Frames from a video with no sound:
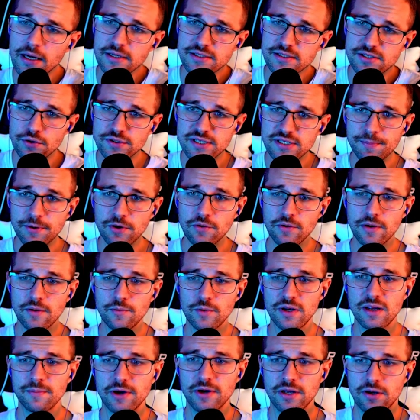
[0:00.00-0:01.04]
So typically
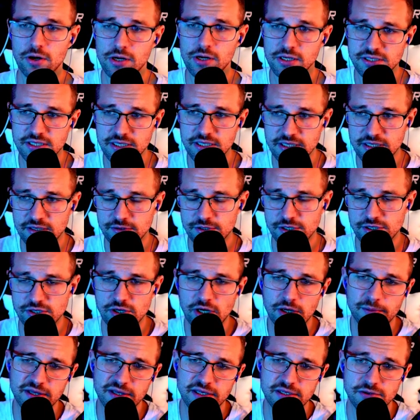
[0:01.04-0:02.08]
when you play Noxus, I'll just
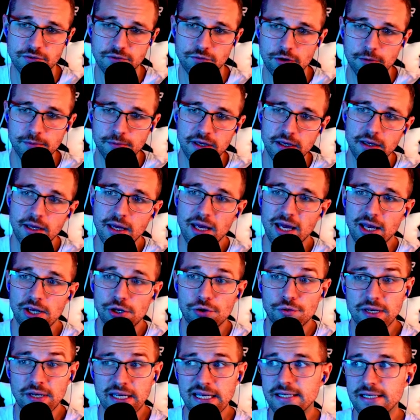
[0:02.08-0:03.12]
talk about this a little bit,
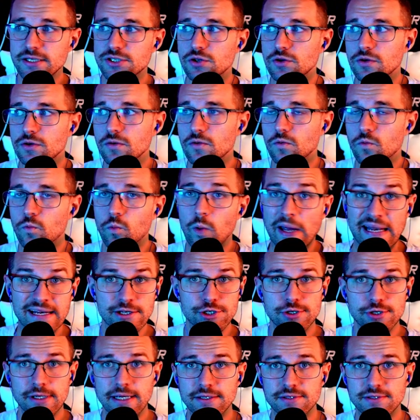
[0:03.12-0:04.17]
you need to win
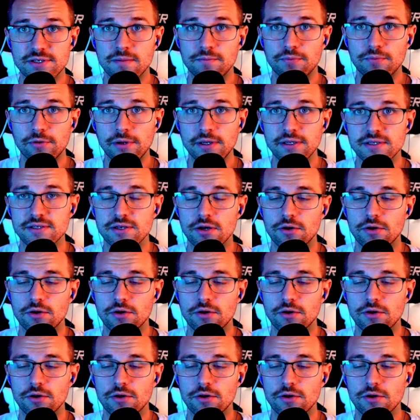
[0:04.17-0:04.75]
streak at some point.